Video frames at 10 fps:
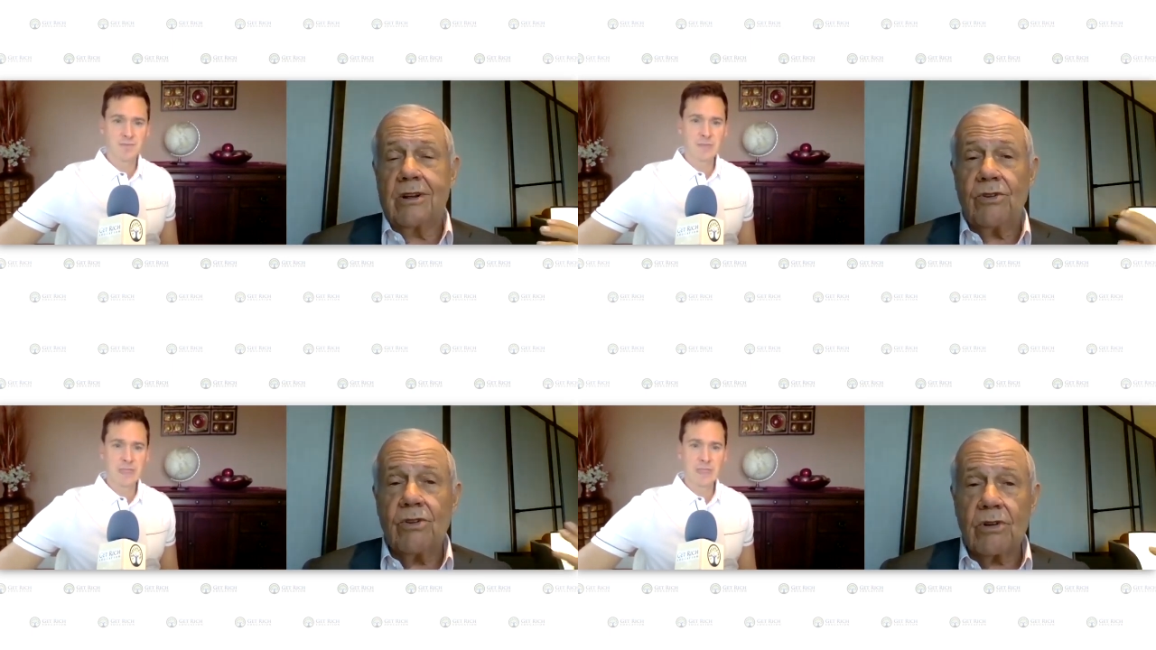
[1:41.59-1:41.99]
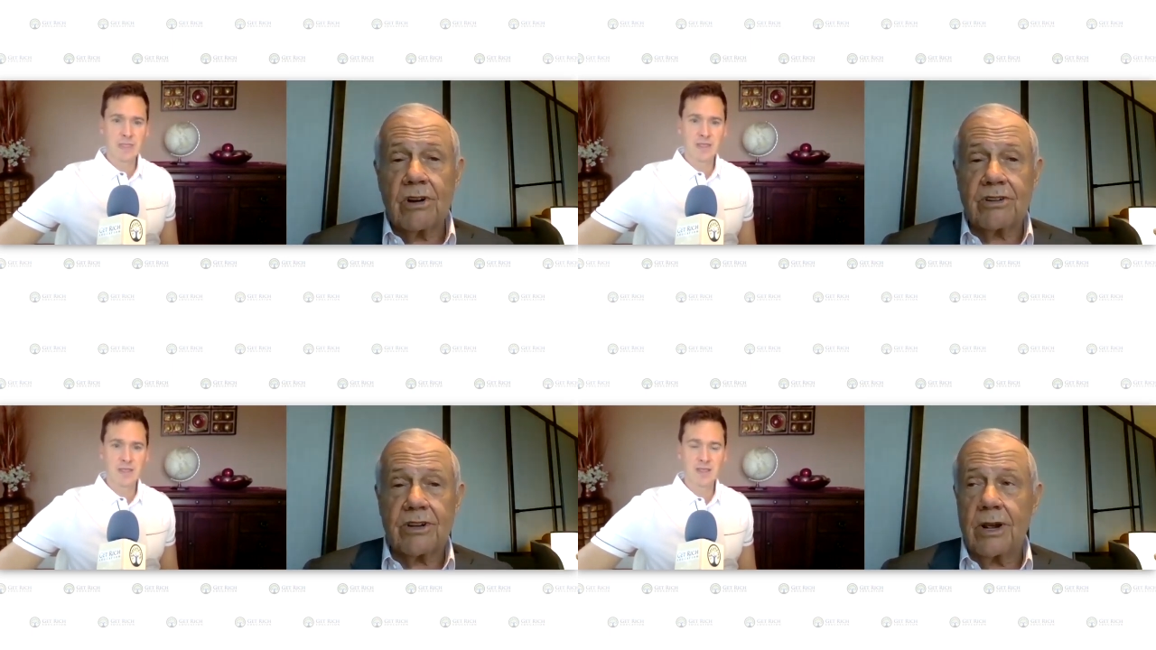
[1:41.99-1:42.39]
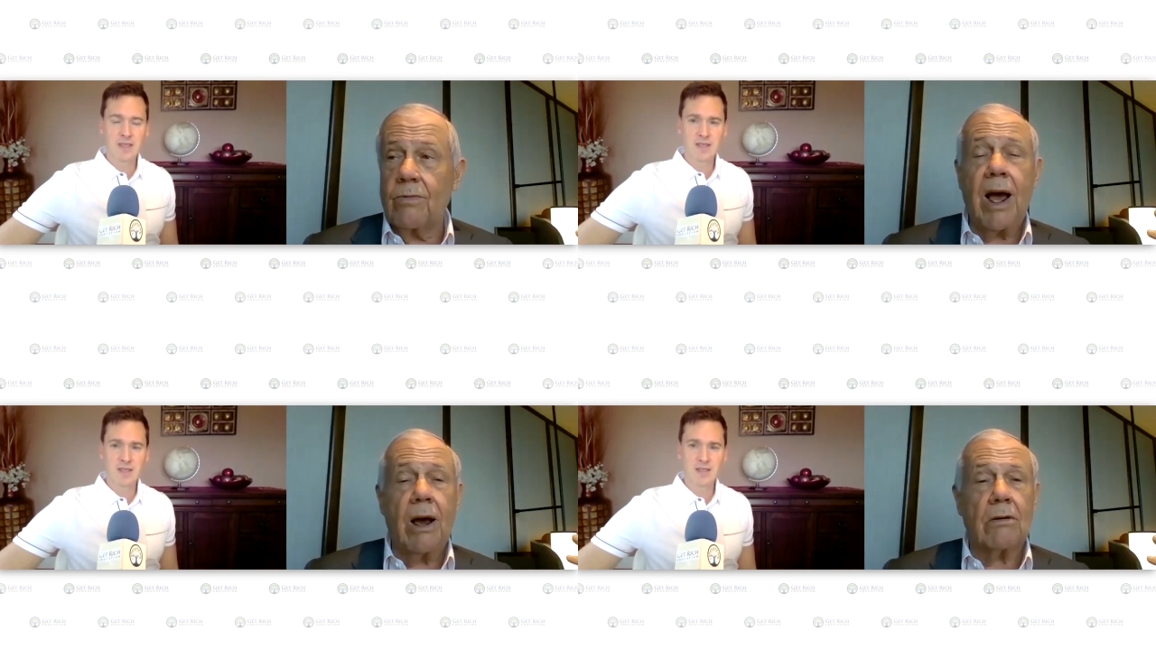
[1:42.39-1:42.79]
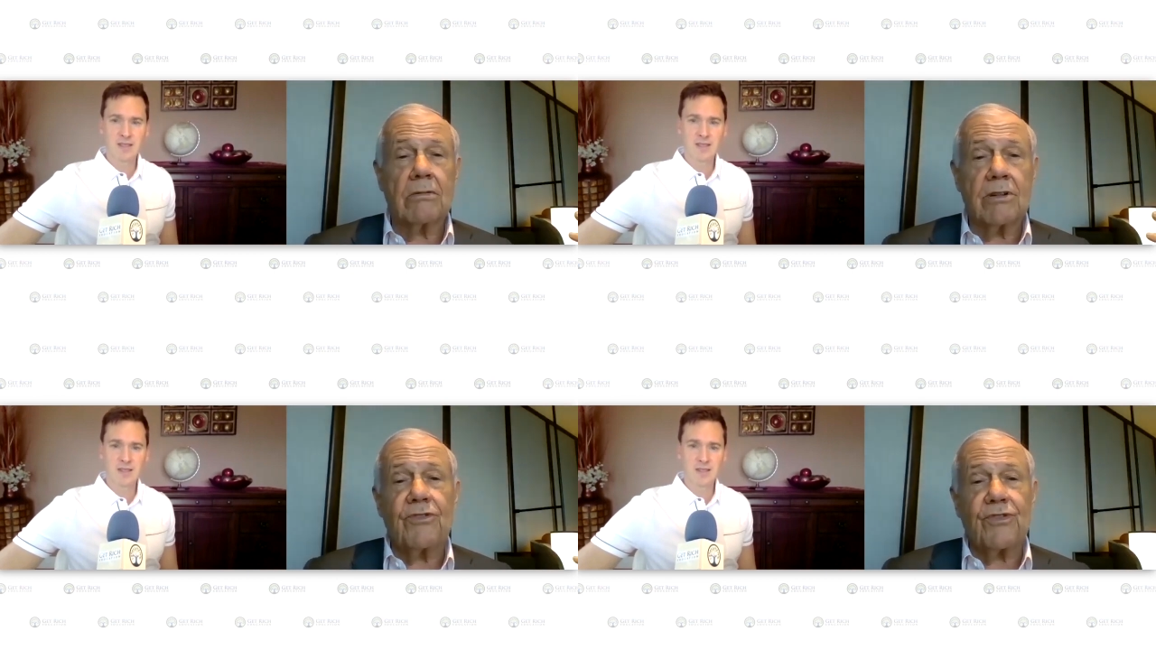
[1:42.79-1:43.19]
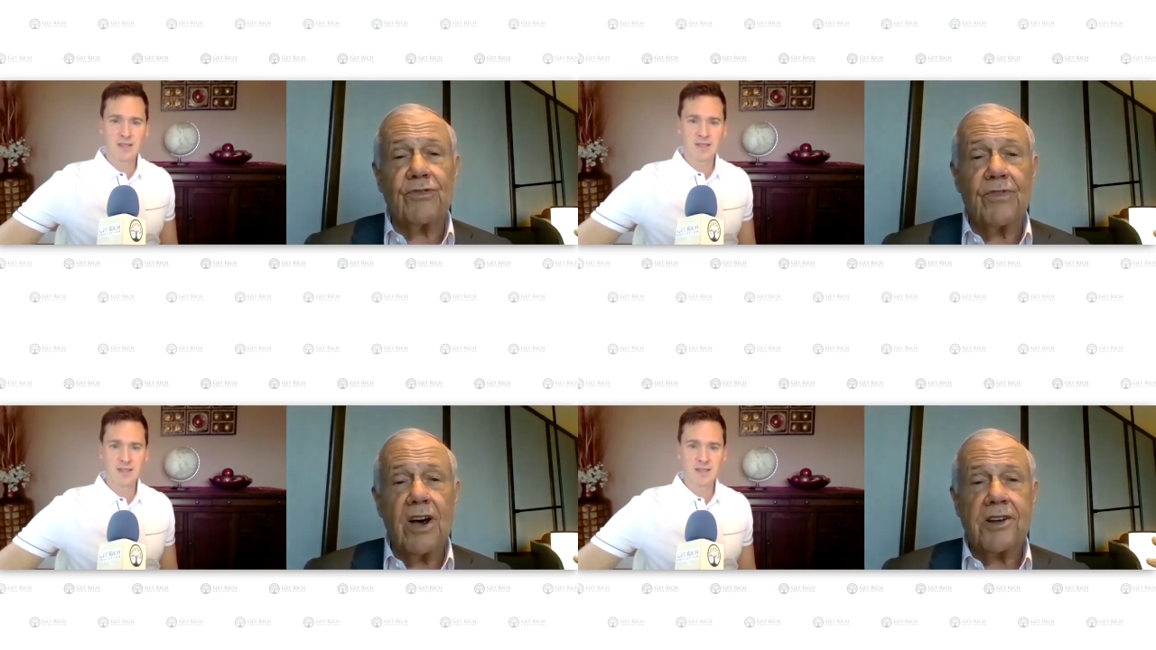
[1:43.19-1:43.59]
Speaker 1: you're going to say, wow, this is
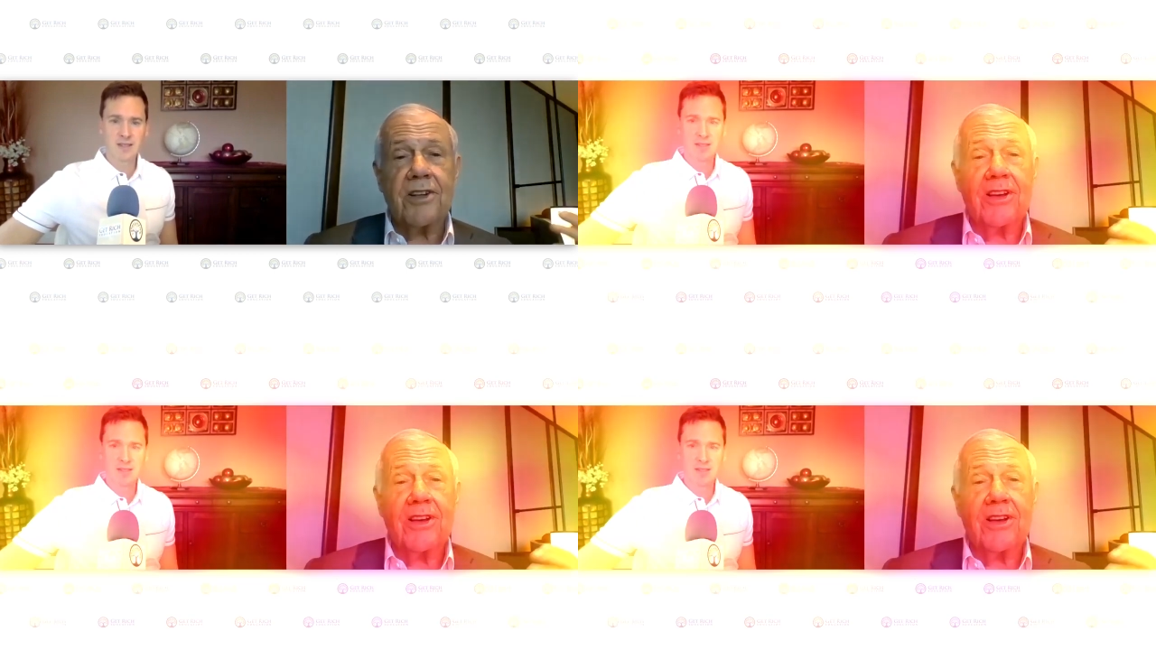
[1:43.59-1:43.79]
fun.